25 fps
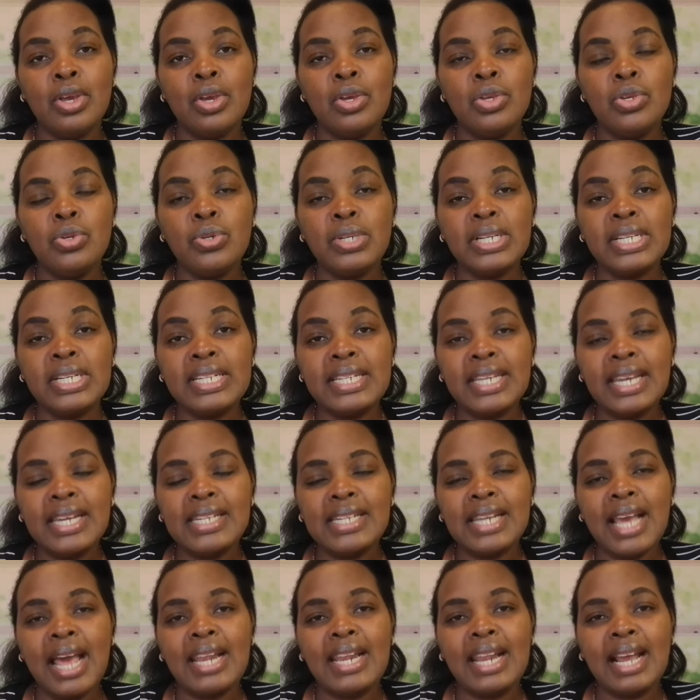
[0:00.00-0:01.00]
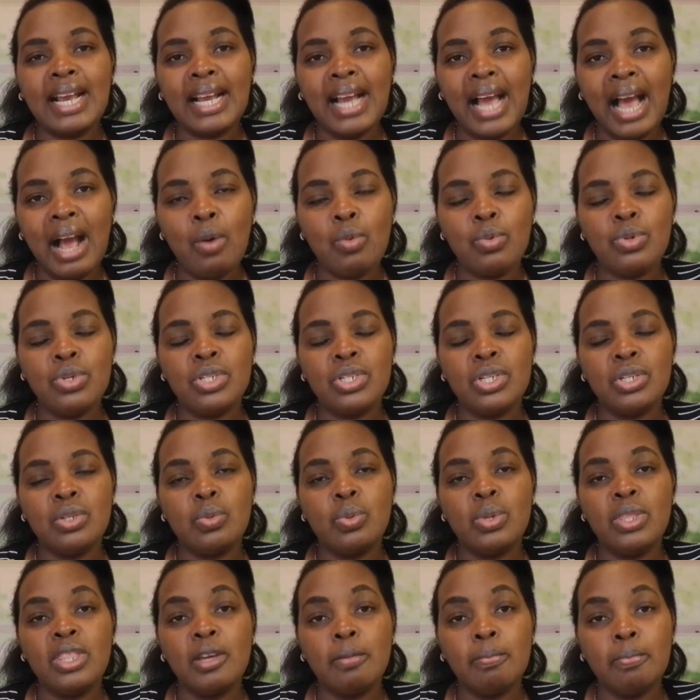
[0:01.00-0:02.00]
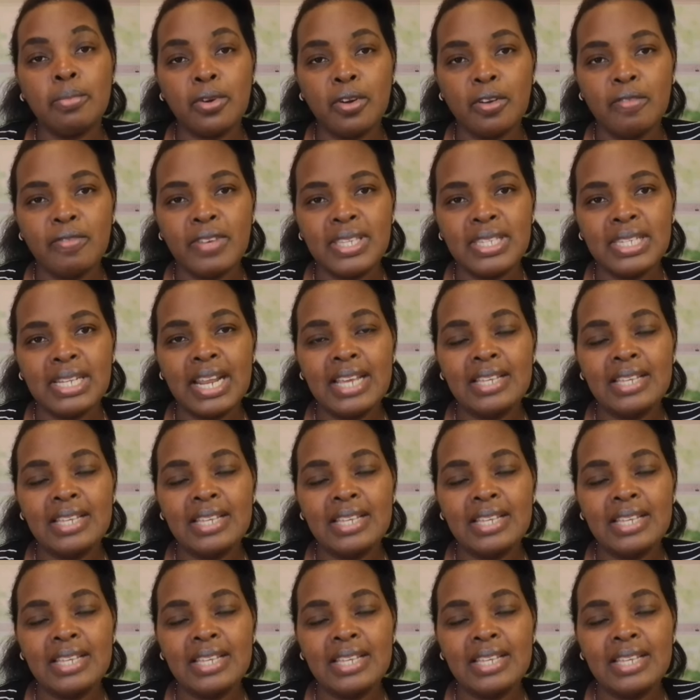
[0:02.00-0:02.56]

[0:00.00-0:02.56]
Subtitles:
you create an account with the province.